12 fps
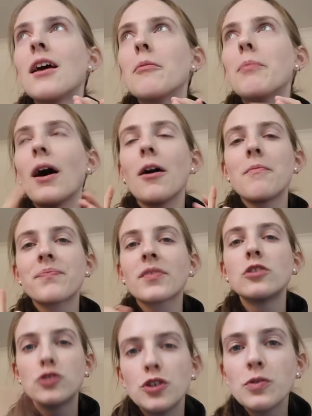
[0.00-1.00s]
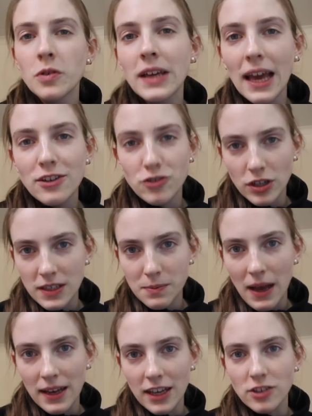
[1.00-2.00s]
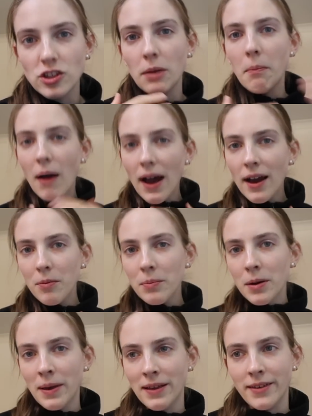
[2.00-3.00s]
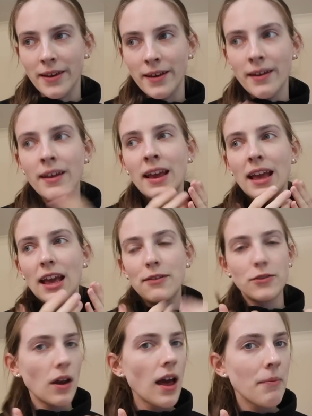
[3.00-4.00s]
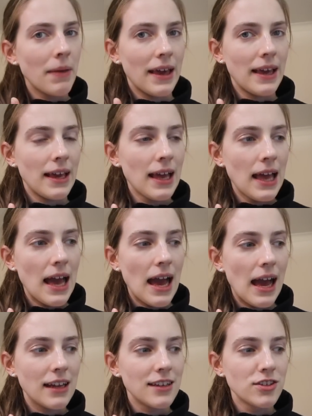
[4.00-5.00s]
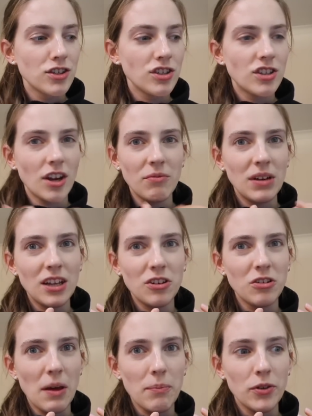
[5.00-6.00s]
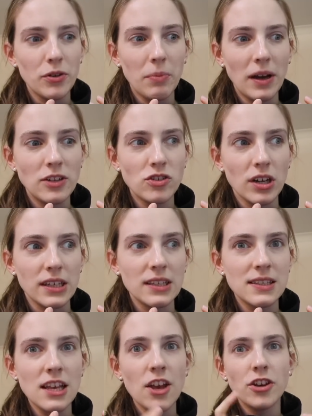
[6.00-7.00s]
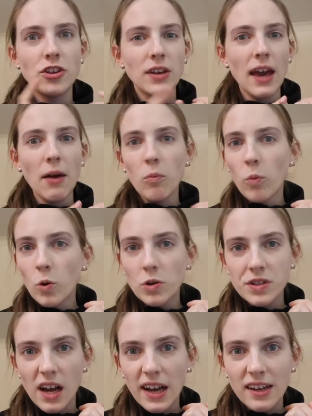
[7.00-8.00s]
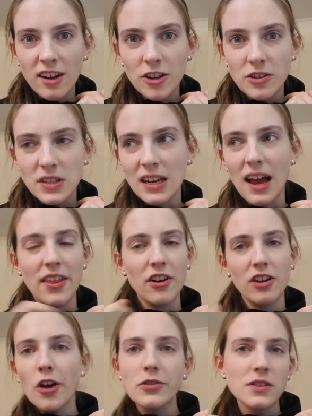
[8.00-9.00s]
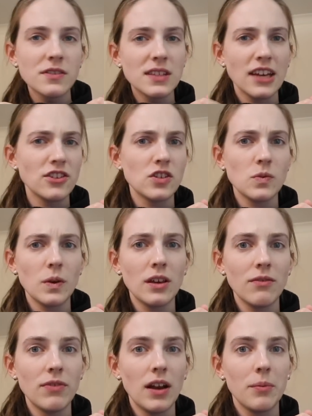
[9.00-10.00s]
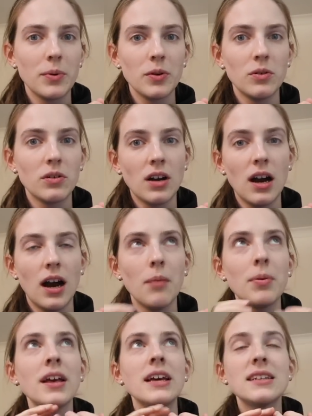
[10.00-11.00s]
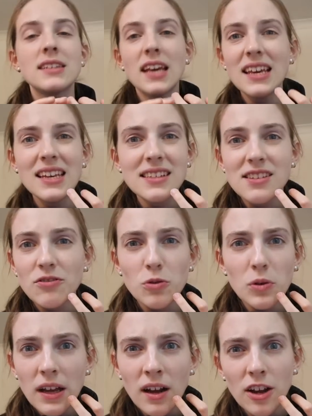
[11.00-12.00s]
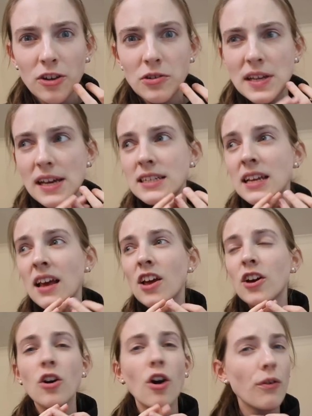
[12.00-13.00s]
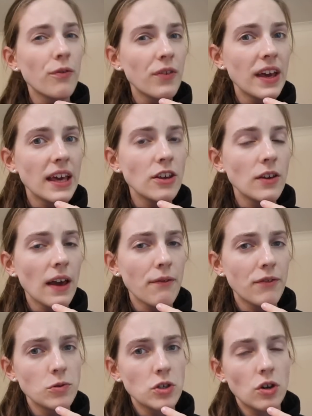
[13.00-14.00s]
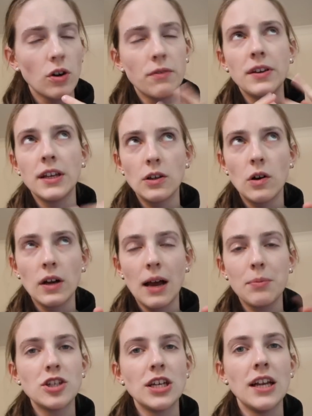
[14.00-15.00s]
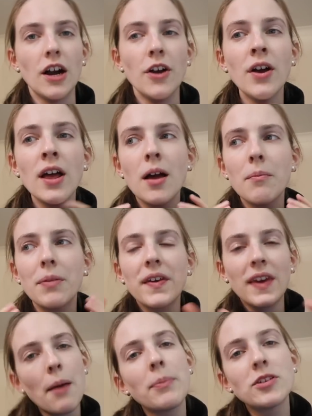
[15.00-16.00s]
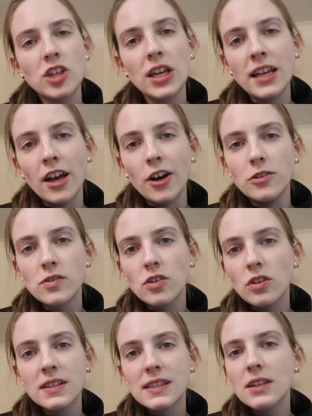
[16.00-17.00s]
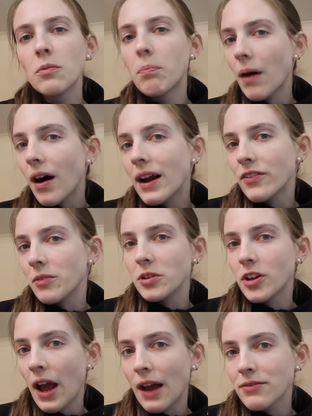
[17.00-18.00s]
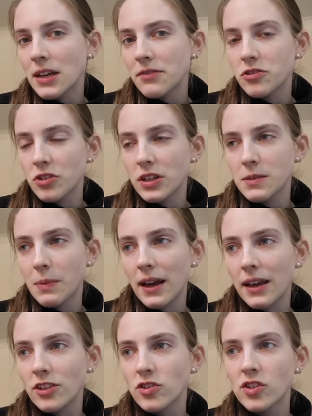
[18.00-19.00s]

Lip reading: But do not get a drinks package. In my humble opinion, if you're like me, and you're not that bothered by drinks, you get water included. Like, there are loads of stations where you can fill up your cup. Teas are all included. Coffee, you get filter coffee, not a cappuccino. But the cappuccinos, you can still buy them. You don't have to have a drinks package.